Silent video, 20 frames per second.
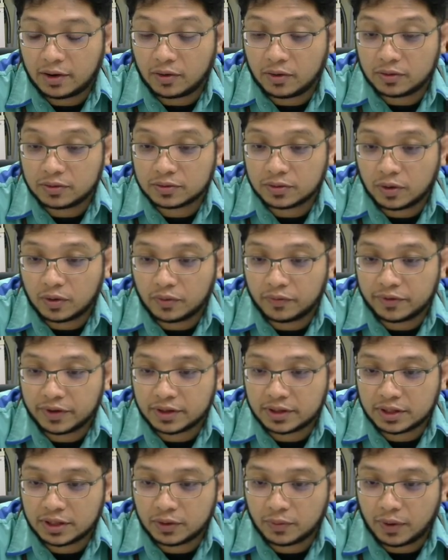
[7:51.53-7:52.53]
all your
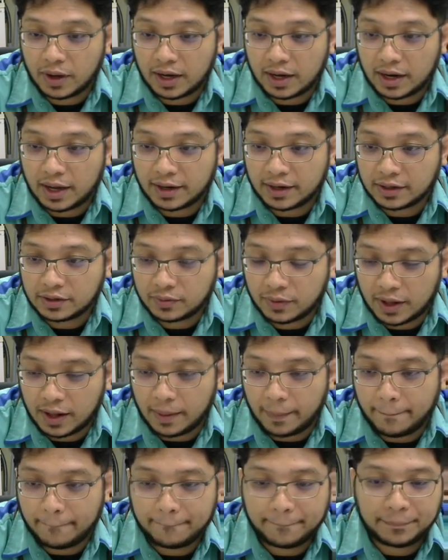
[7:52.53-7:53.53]
VTY line as
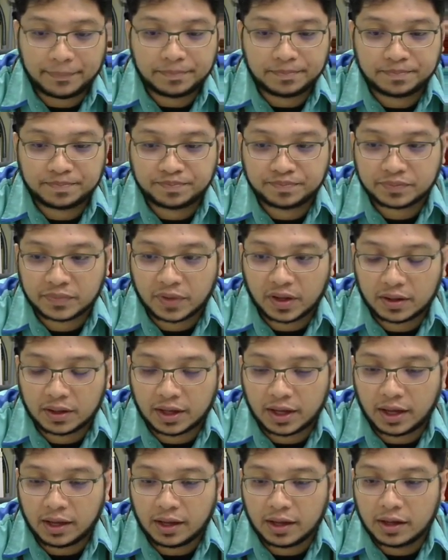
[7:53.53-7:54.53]
well.
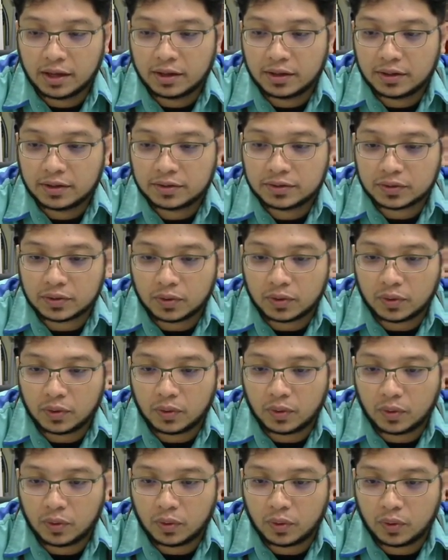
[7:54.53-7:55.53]
Okay,
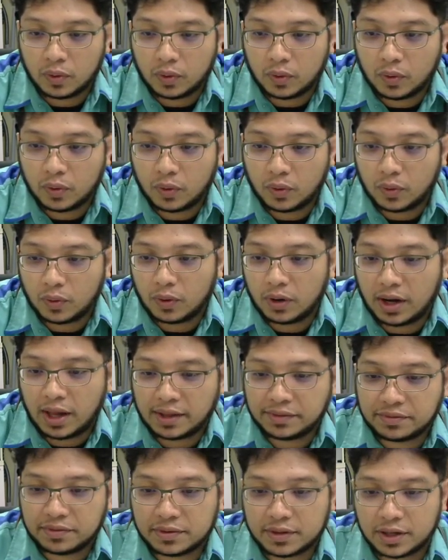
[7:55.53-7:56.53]
so
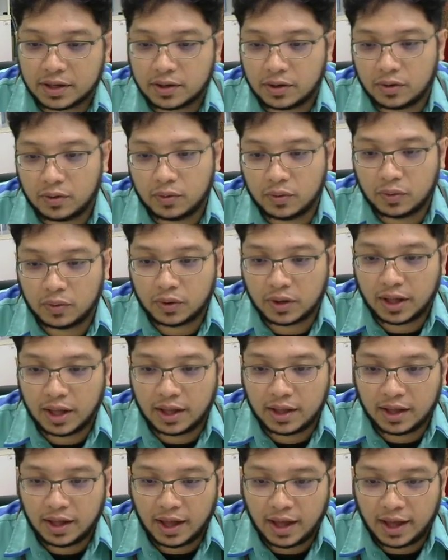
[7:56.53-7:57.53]
let's take a look
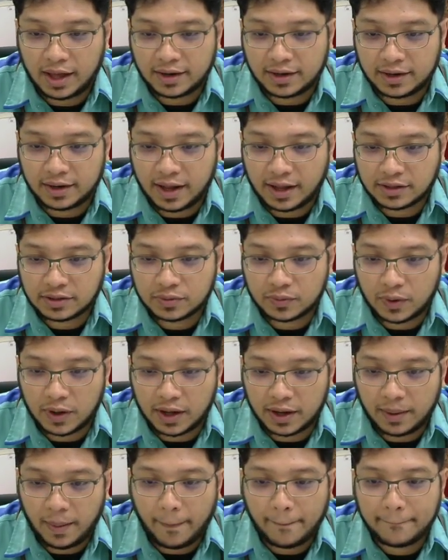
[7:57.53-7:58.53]
at the next
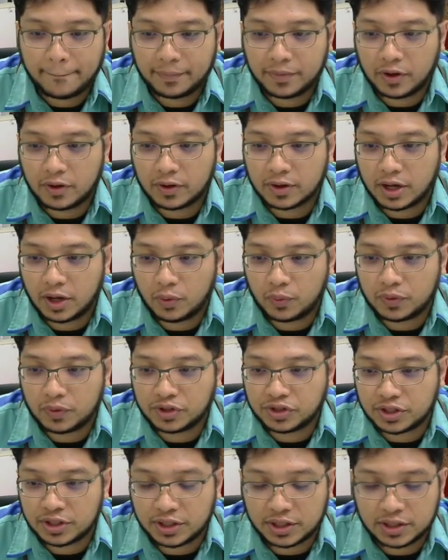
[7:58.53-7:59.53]
one, okay,
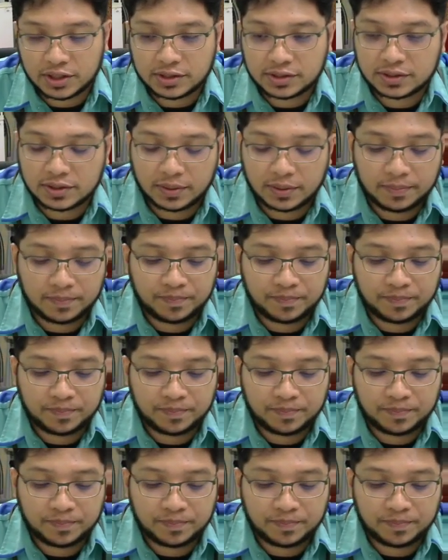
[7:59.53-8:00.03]
which is